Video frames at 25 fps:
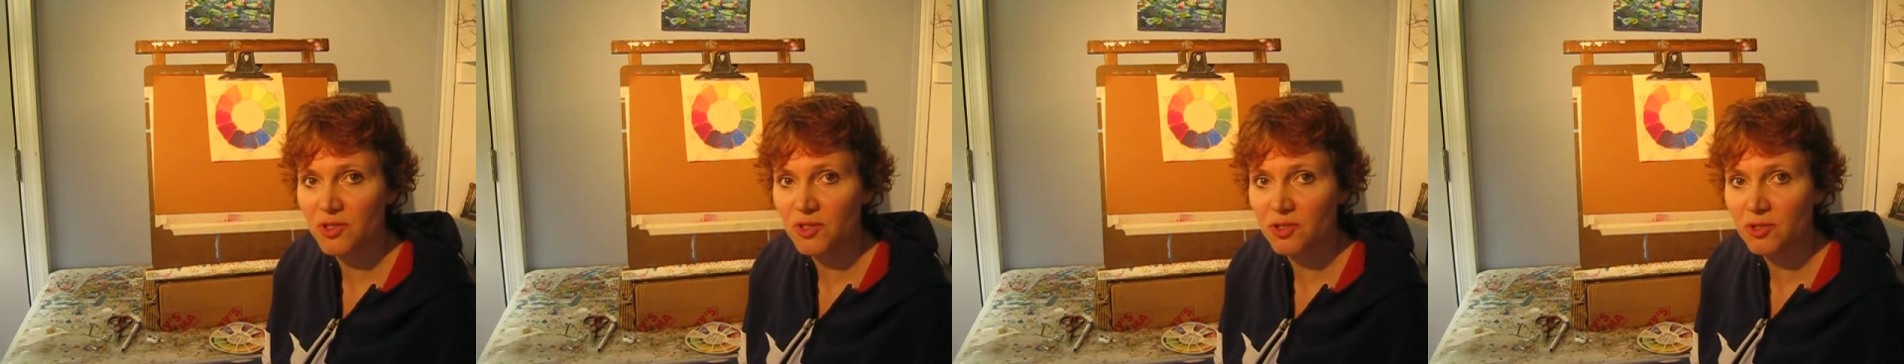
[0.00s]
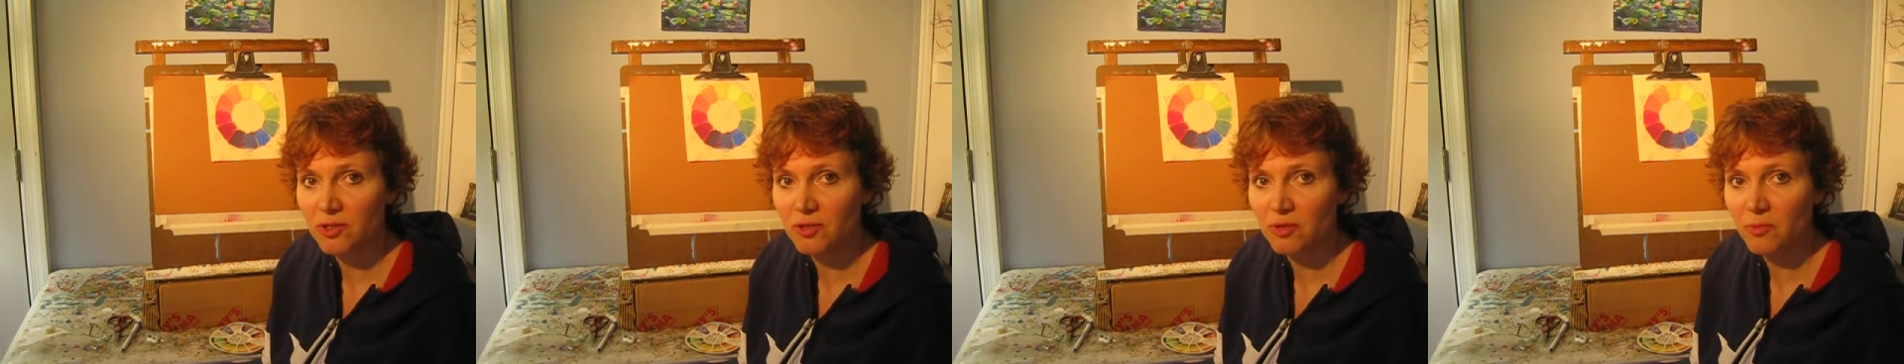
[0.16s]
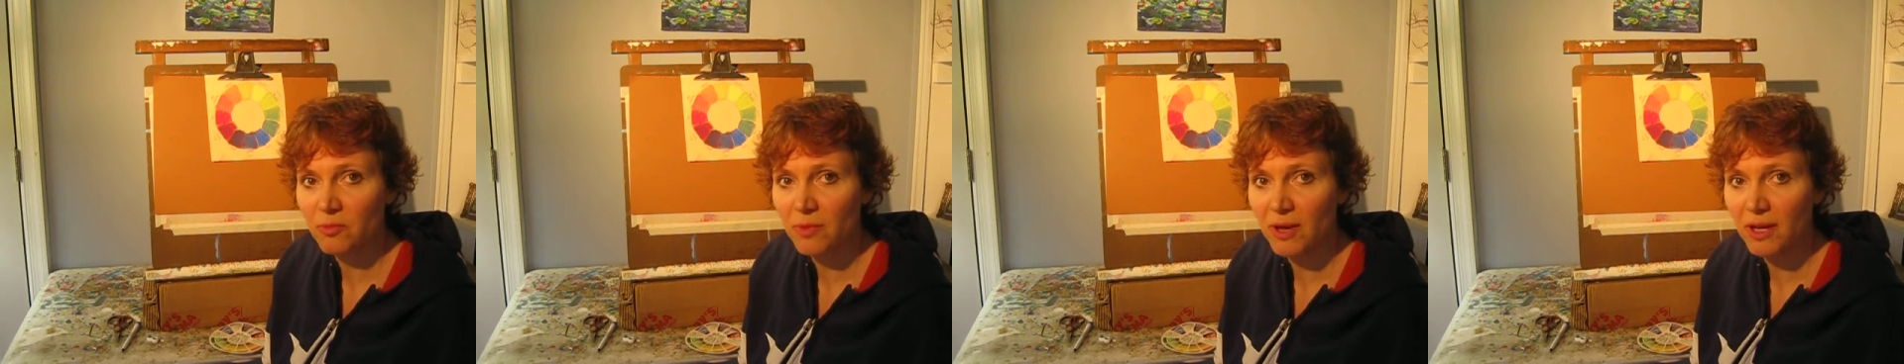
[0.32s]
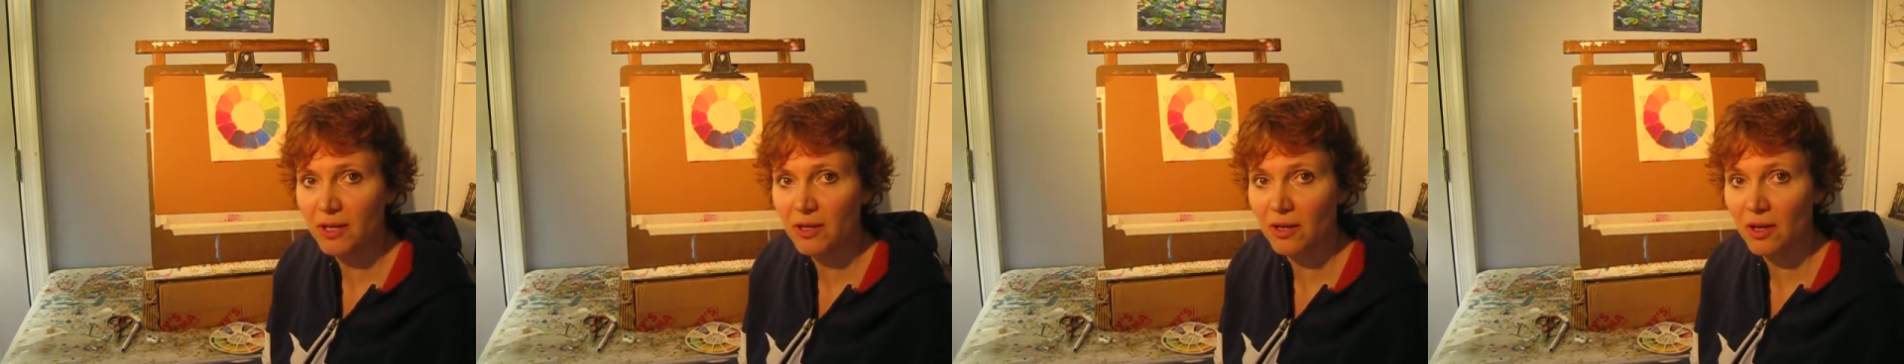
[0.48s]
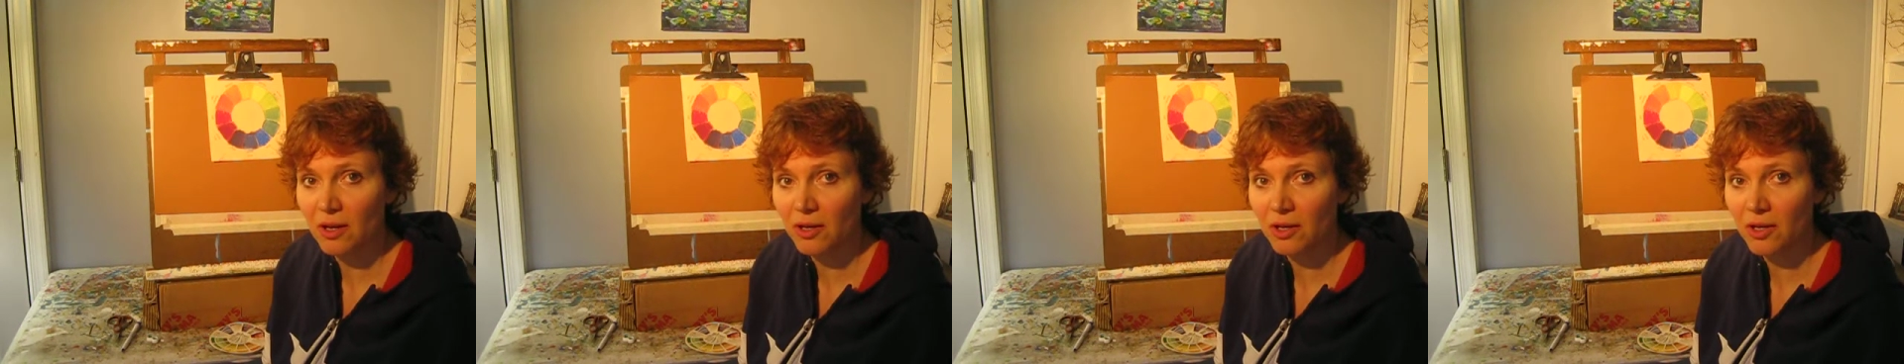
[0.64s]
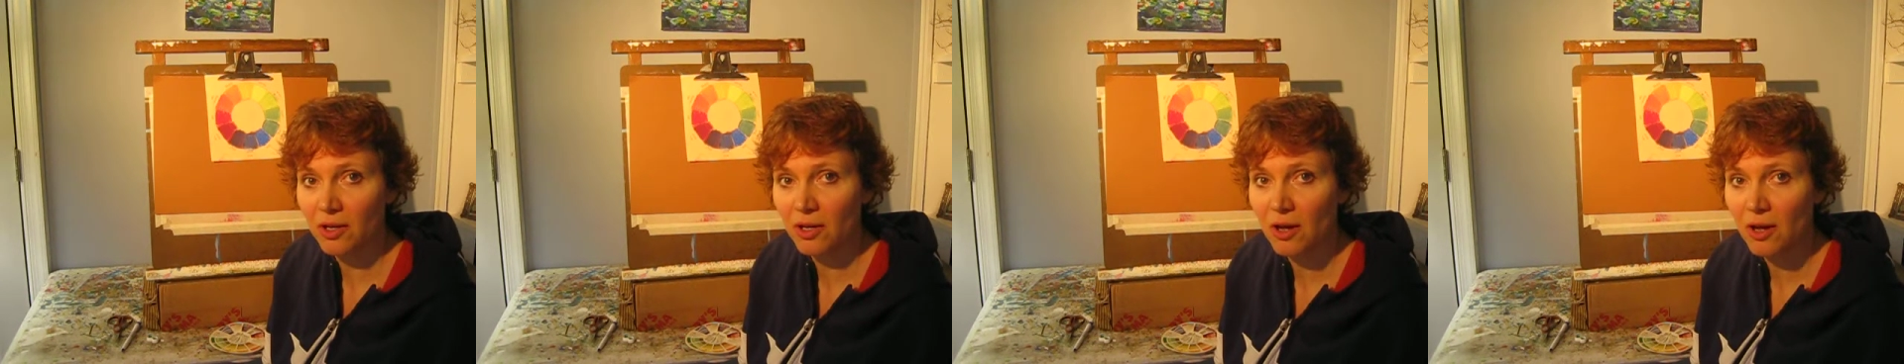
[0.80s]
to make a
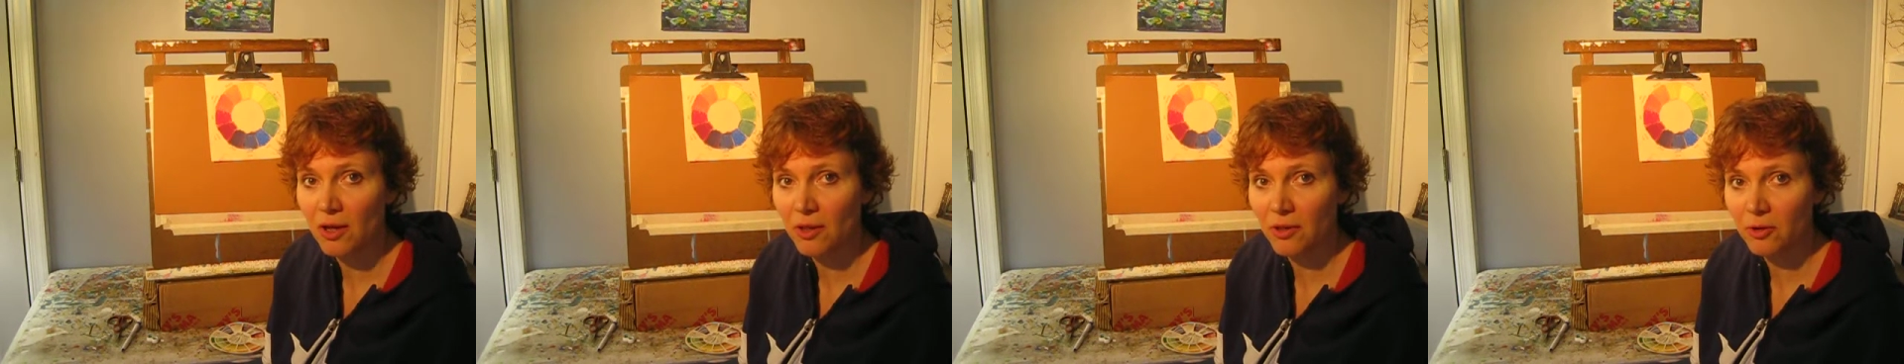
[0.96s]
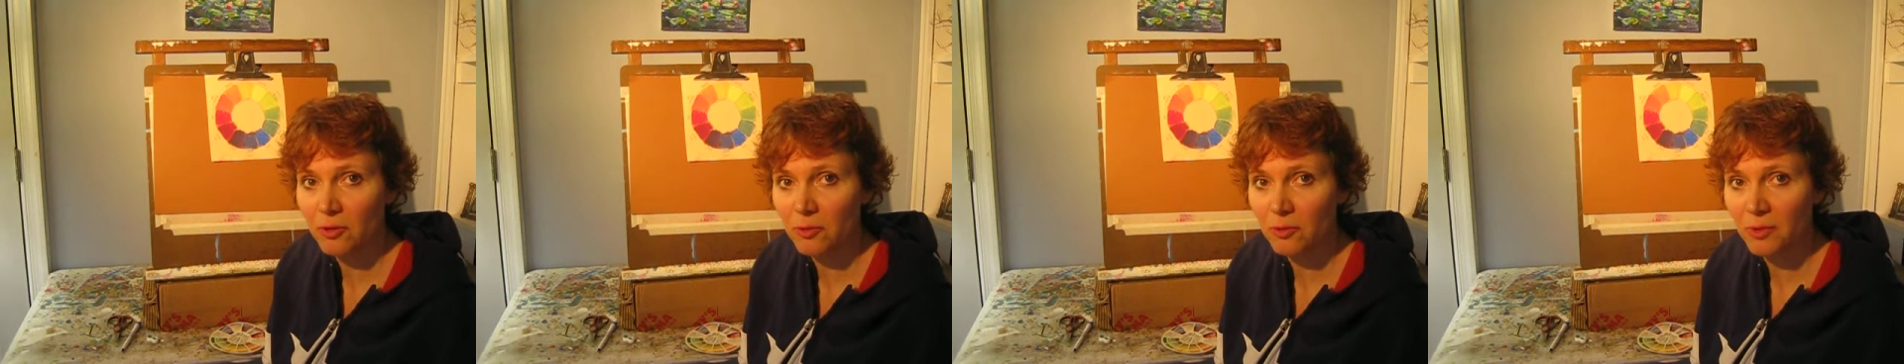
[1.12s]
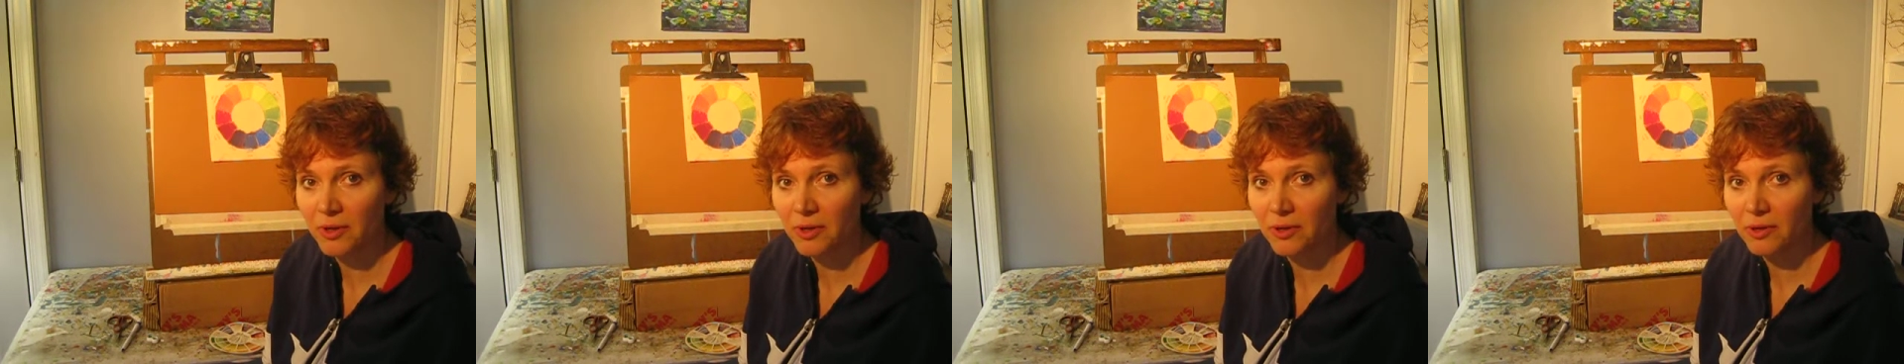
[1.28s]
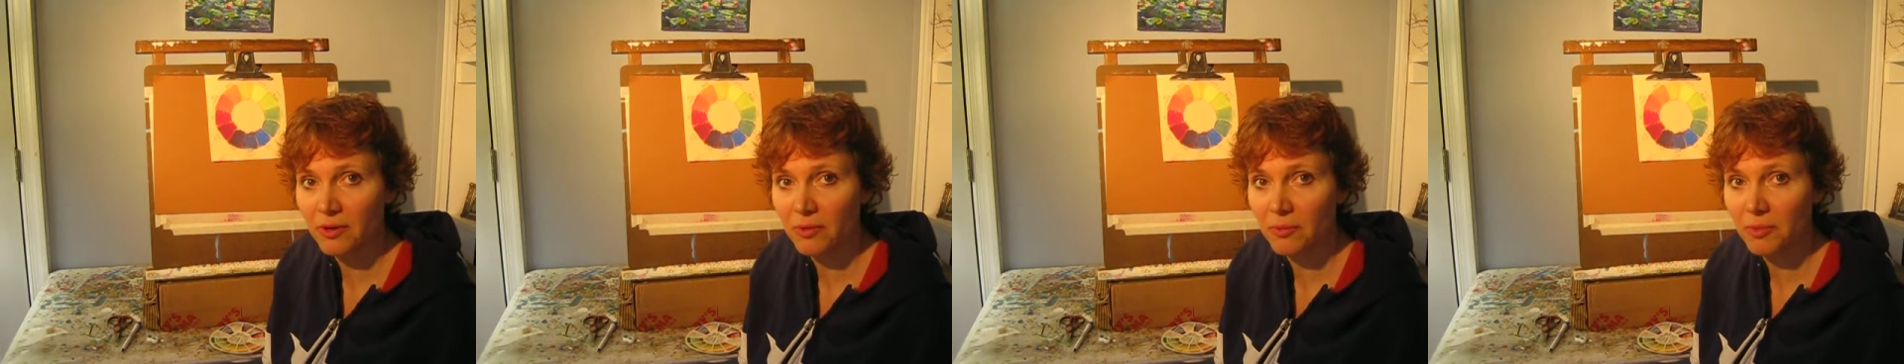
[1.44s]
color wheel,